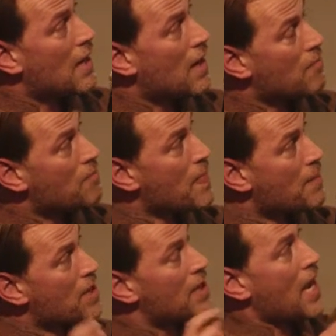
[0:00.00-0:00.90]
Um,
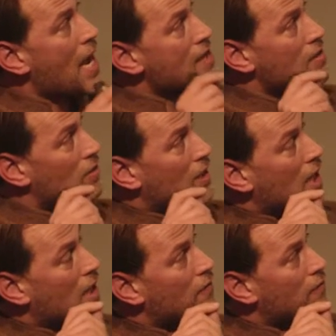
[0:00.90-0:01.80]
I'm going to end on a
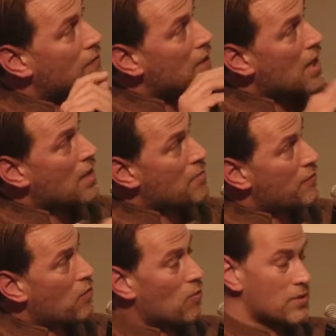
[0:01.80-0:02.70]
kind of, uh,
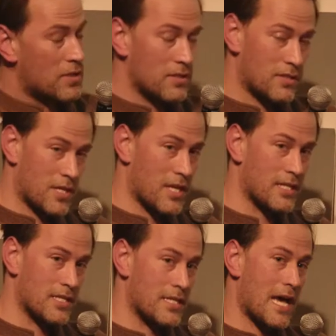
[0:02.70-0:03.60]
before turning
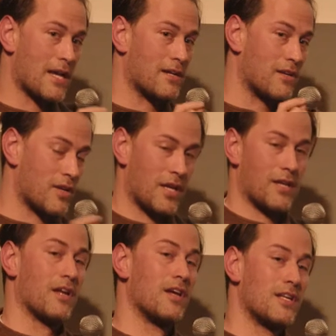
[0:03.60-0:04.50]
to Dan and
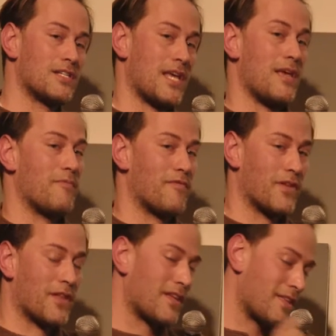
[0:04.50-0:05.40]
looking to him
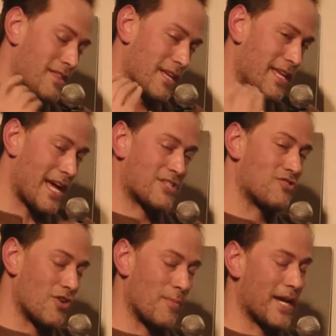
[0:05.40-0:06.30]
for the
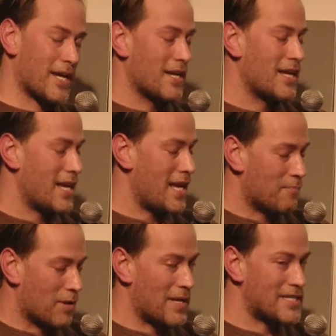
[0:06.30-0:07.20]
gastronomic
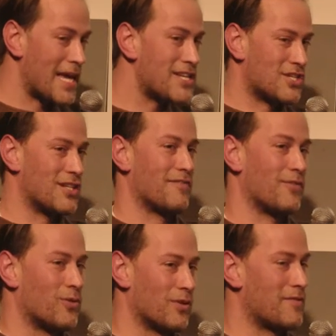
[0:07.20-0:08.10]
implementation of
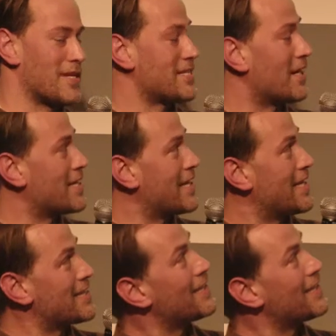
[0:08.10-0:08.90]
all of these ideas,